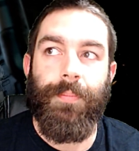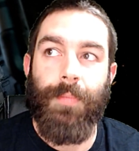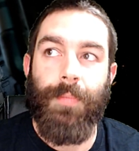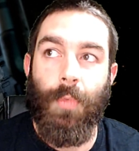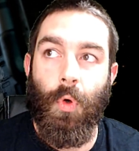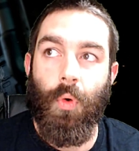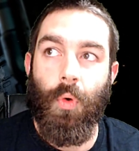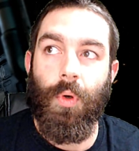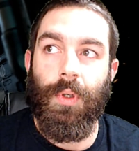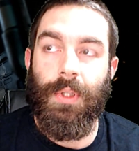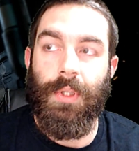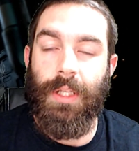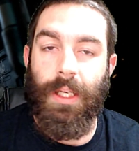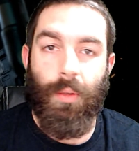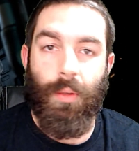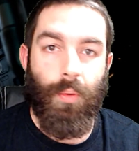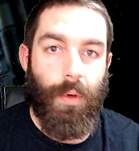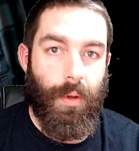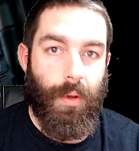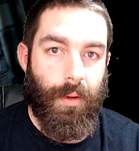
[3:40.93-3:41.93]
I'm going to get
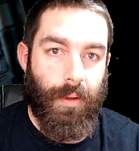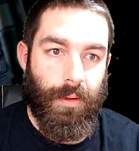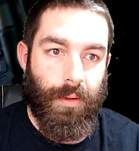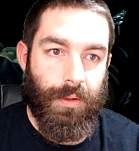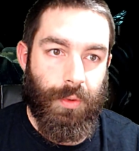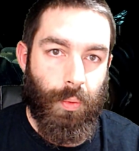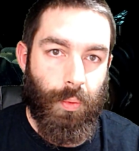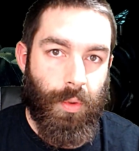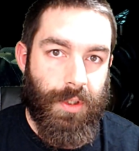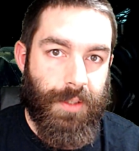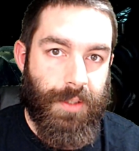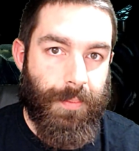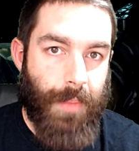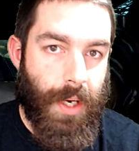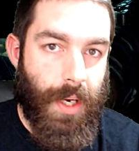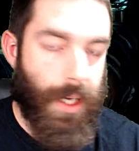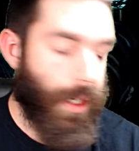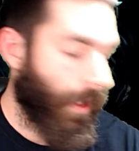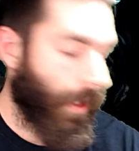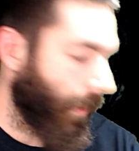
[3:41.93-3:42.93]
one of those once
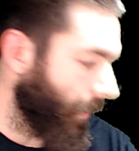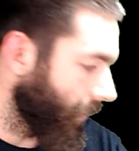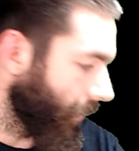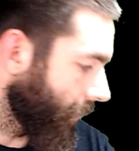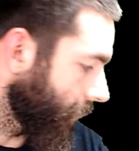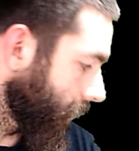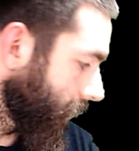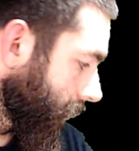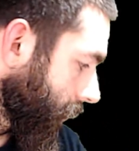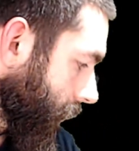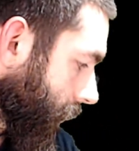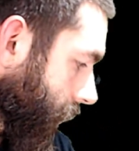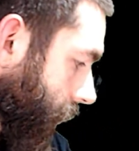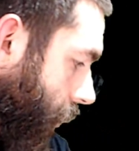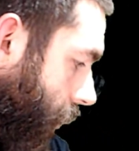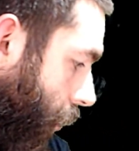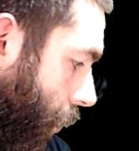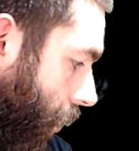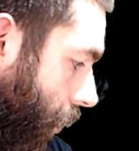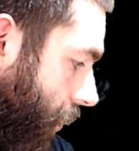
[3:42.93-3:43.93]
my
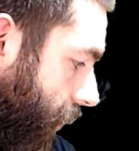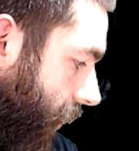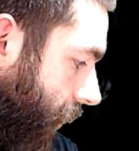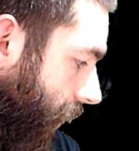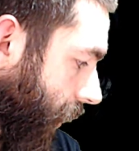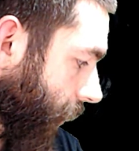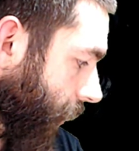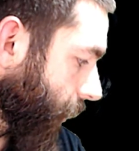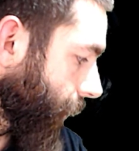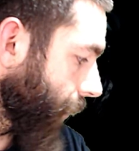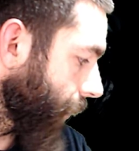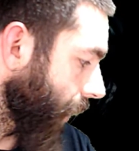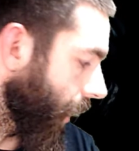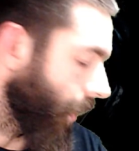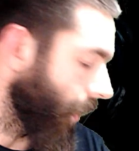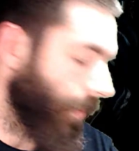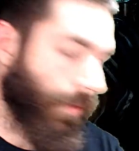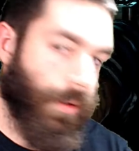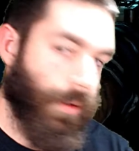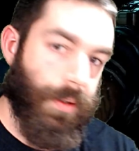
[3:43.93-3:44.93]
warranty
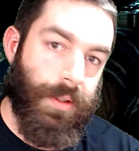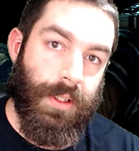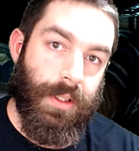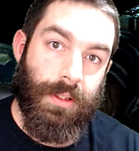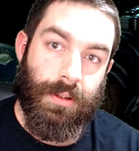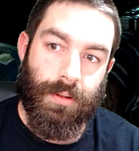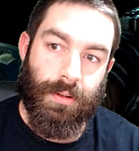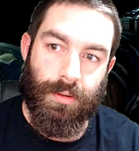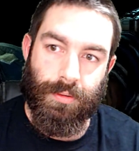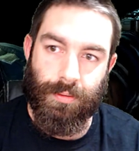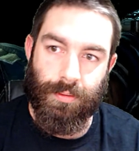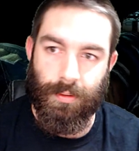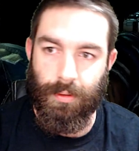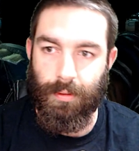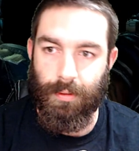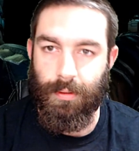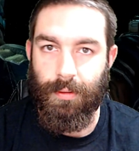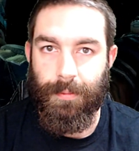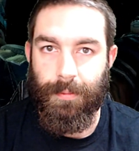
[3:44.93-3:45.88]
expires on this controller,